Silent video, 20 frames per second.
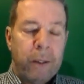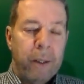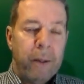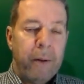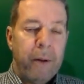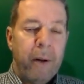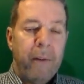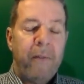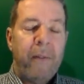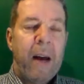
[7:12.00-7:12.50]
to
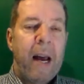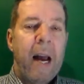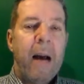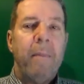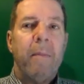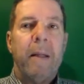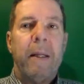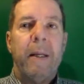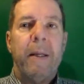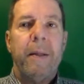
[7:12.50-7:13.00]
their
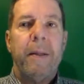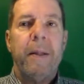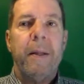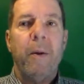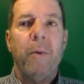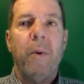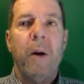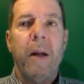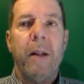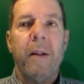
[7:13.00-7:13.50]
families.
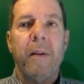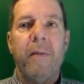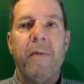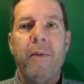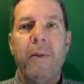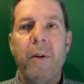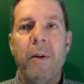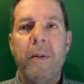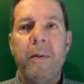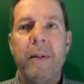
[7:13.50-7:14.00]
It wasn't
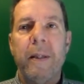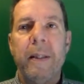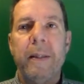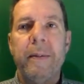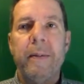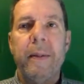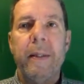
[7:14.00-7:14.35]
for